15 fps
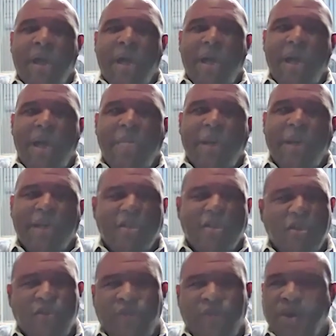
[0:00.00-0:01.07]
um, because
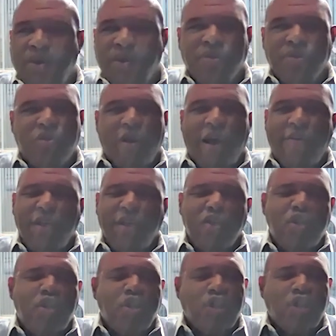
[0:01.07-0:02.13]
those folks are traveling
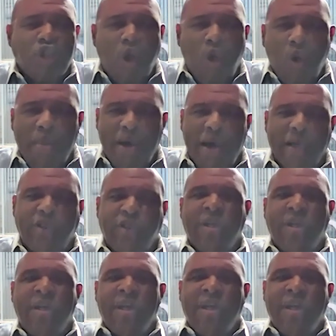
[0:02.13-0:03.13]
so much